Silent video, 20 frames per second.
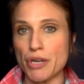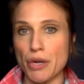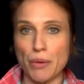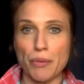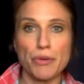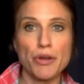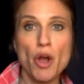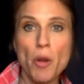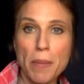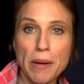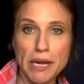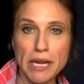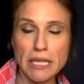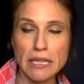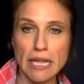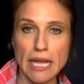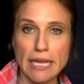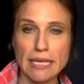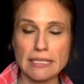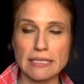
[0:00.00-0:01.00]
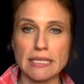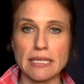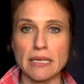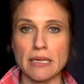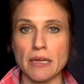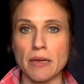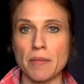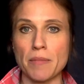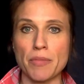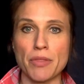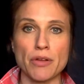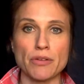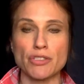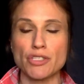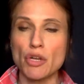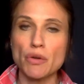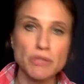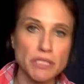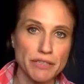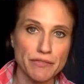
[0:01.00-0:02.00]
Nobody likes them. They're
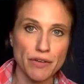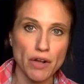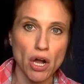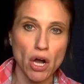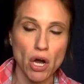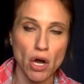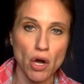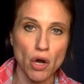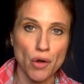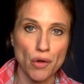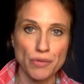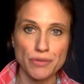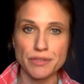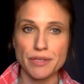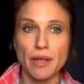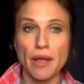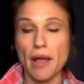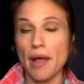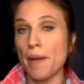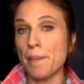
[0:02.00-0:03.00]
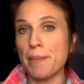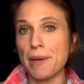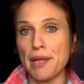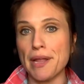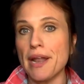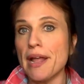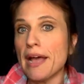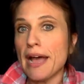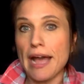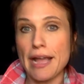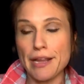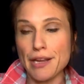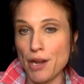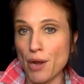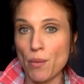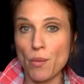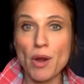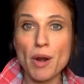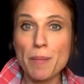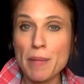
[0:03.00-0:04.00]
so difficult. But
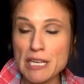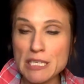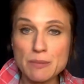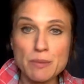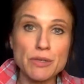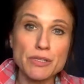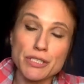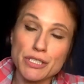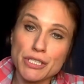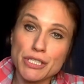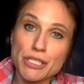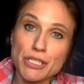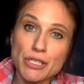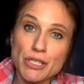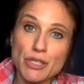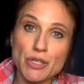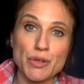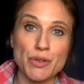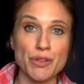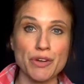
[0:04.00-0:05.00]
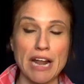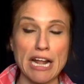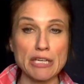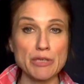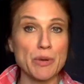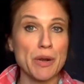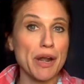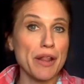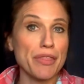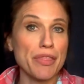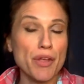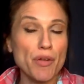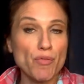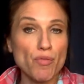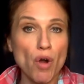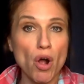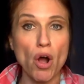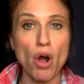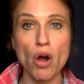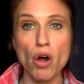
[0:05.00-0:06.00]
what am I supposed to do? They're not doing anything
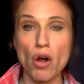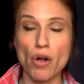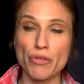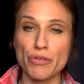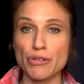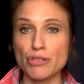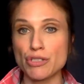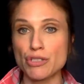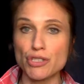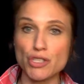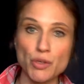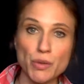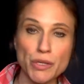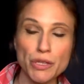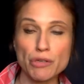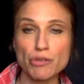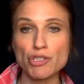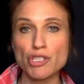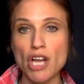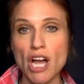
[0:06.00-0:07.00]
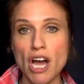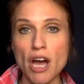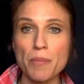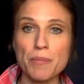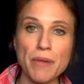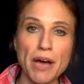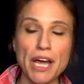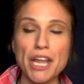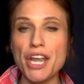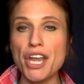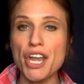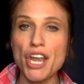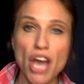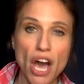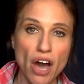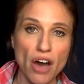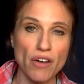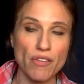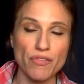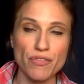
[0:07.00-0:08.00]
wrong. They're doing their job
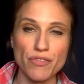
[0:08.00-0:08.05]
enough.